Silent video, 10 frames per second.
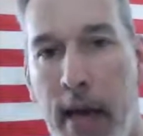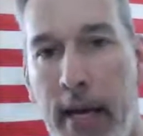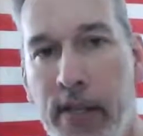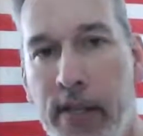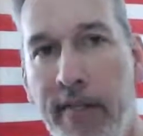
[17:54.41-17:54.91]

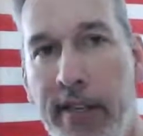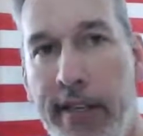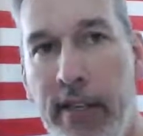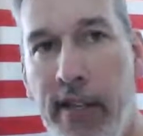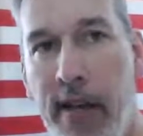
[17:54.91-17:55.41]
In
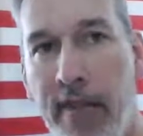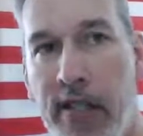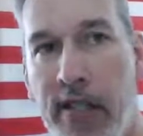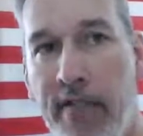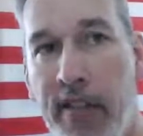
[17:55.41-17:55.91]

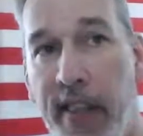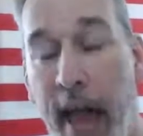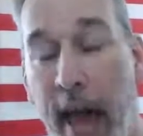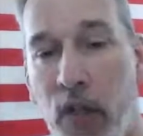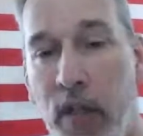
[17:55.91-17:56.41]
1777, they
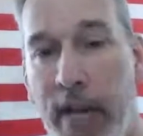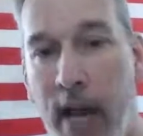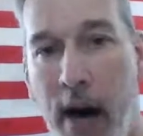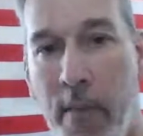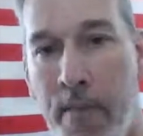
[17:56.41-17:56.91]

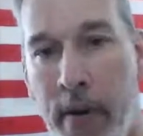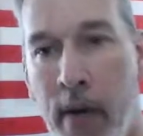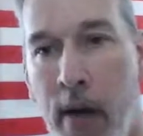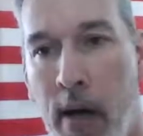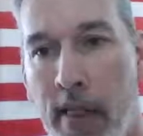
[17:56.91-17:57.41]
actually upped
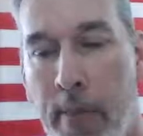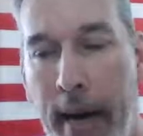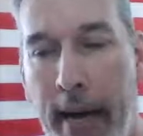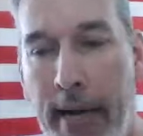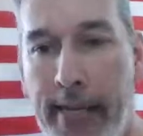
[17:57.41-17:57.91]
the
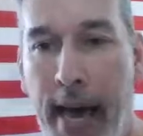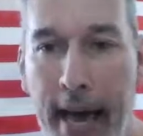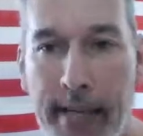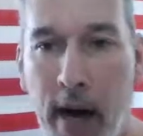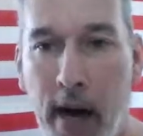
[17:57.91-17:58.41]
pay to
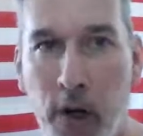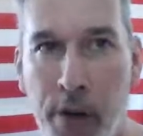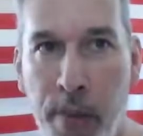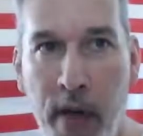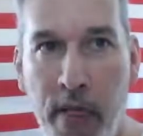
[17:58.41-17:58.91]

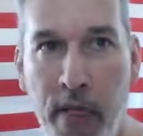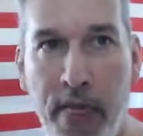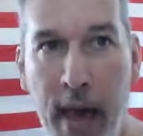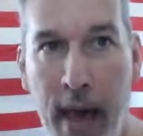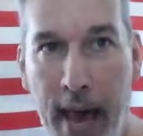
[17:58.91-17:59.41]
$8 a month
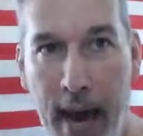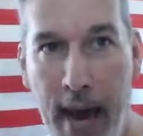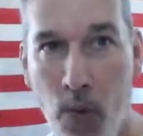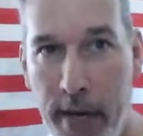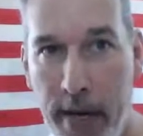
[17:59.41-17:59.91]

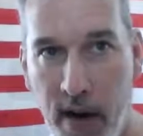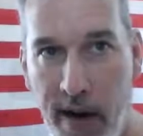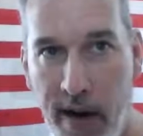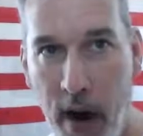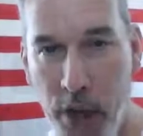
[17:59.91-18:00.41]
and one
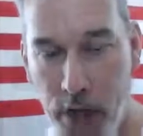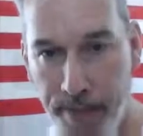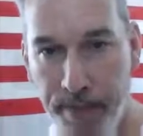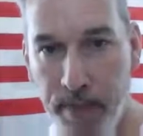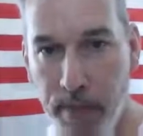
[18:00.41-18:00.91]
daily
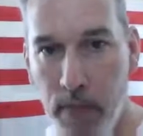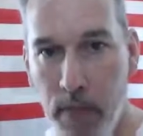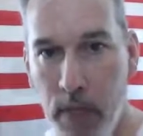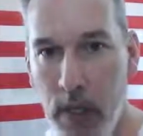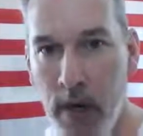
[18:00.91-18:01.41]
ration.
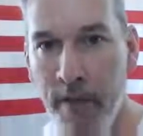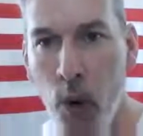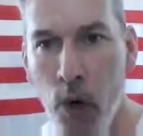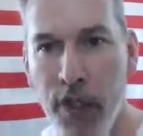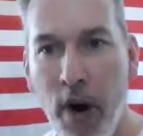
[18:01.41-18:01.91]
Of
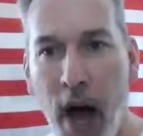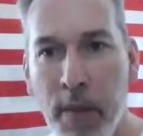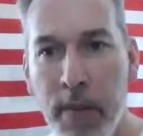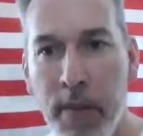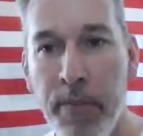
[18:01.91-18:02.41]
course, the
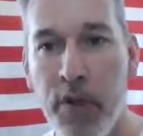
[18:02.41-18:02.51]
problem